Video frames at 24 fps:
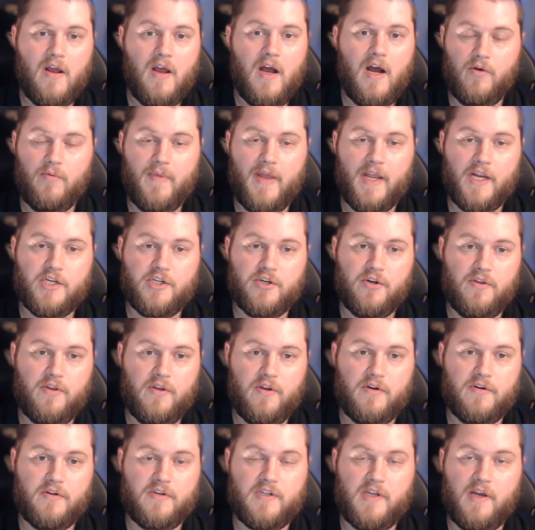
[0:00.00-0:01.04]
make sure
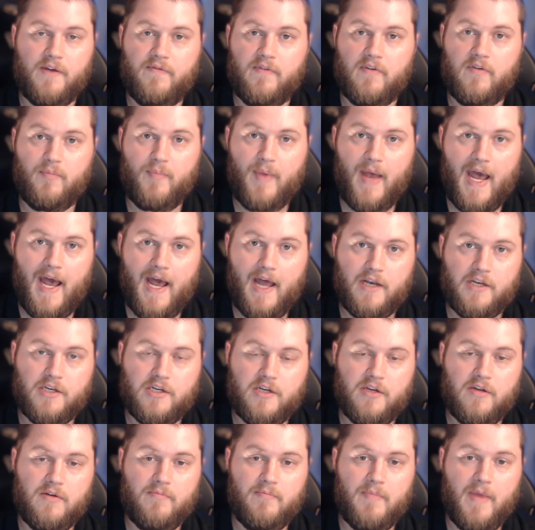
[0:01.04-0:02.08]
that your stuff is
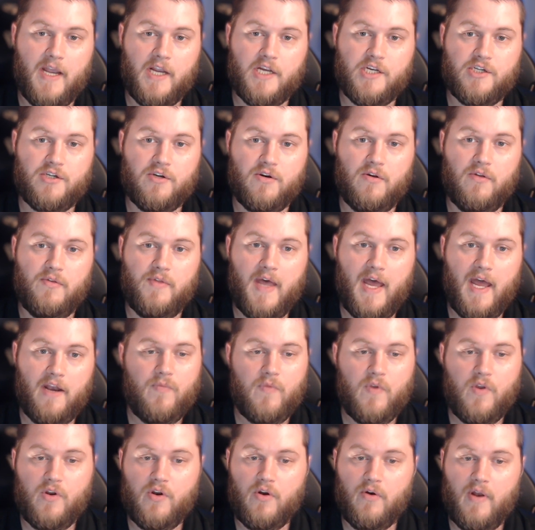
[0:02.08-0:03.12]
patched. Make sure
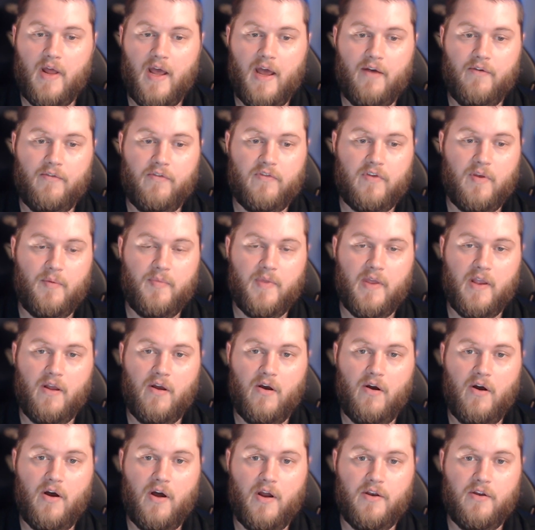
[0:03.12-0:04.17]
that you don't have
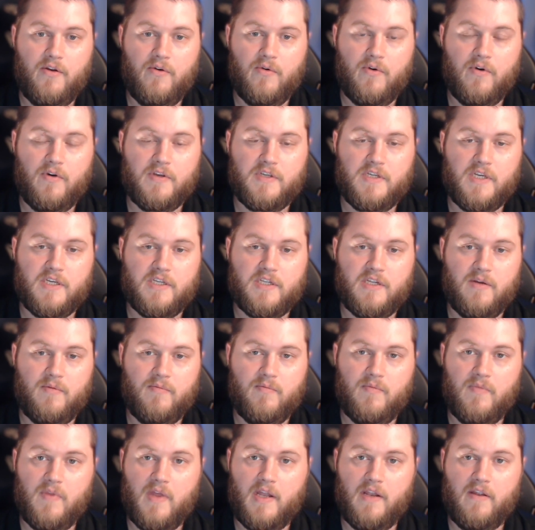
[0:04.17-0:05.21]
something on your
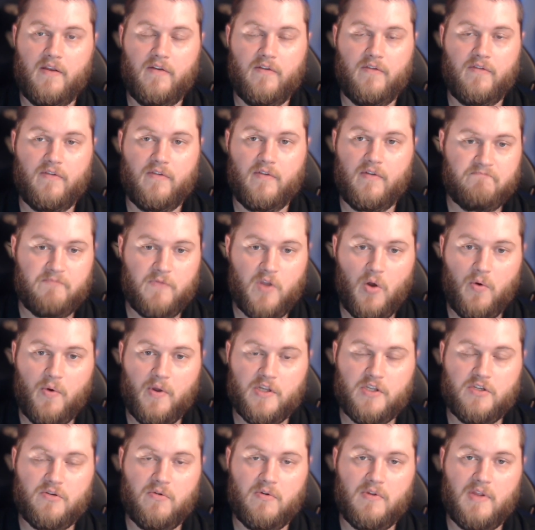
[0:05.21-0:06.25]
system that is
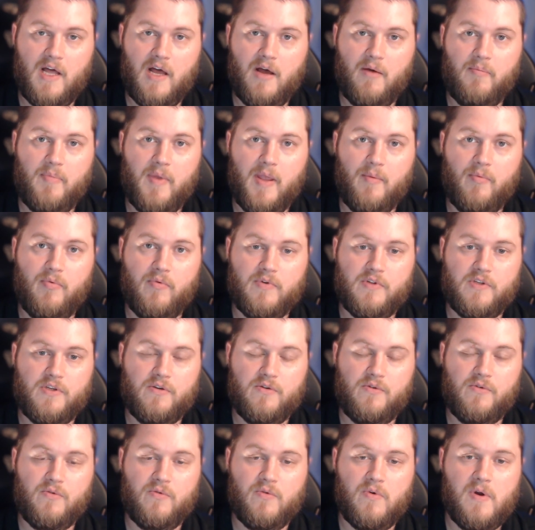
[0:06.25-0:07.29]
going to allow people
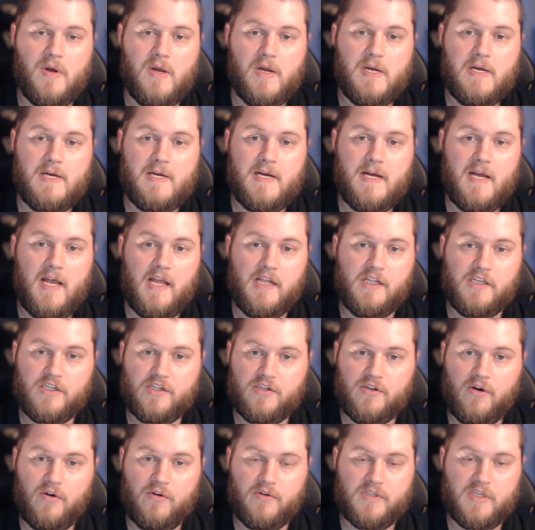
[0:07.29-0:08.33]
to
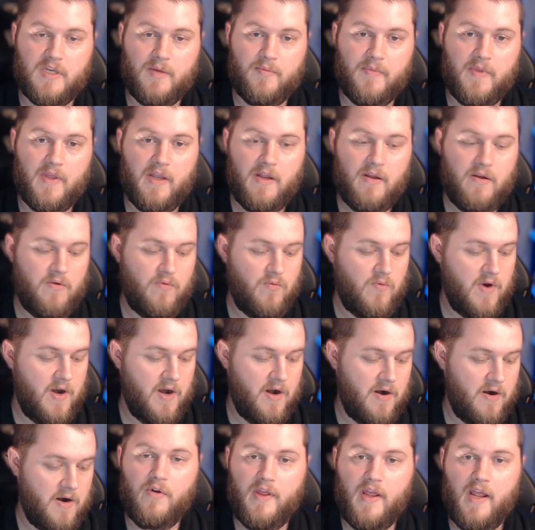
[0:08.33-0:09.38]
install something
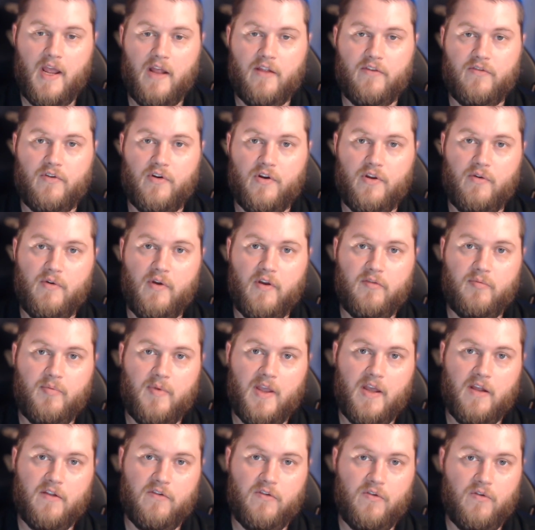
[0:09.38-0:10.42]
where they enter a
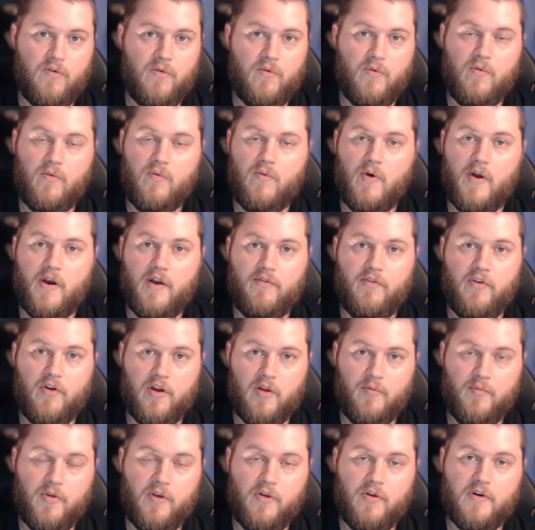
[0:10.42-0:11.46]
USB into one of your
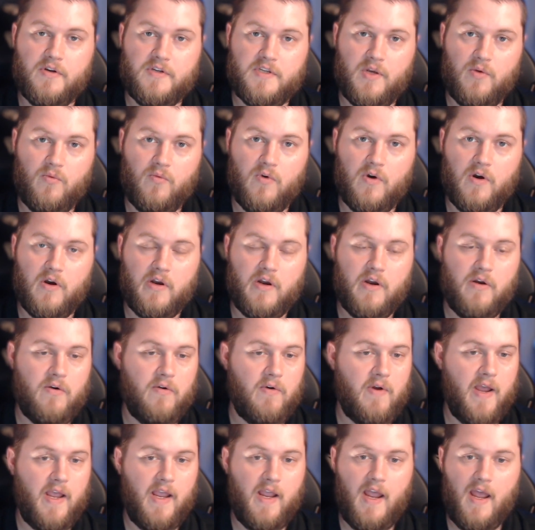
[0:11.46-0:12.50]
computers at work,
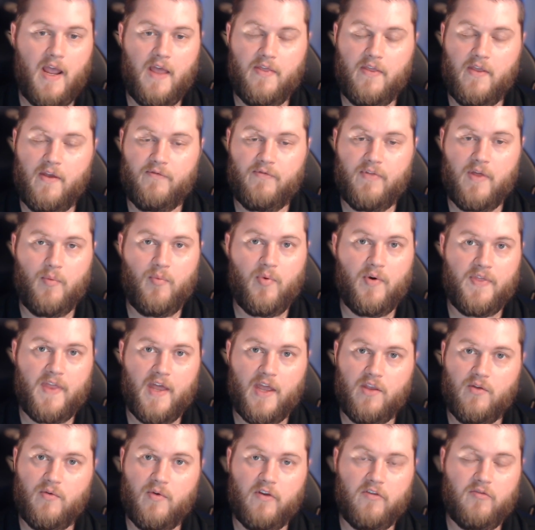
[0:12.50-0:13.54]
right? And if they put
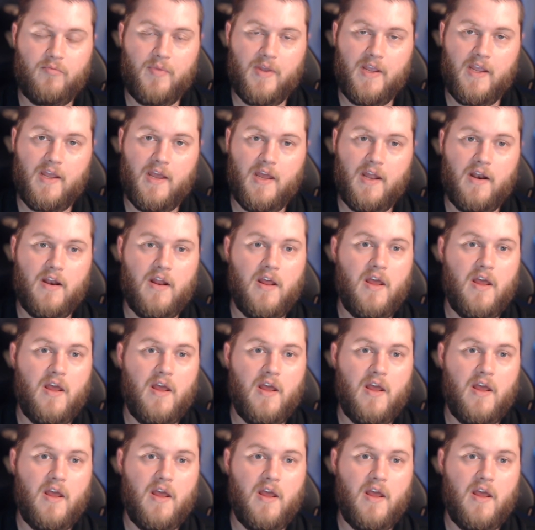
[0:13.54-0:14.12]
that USB in,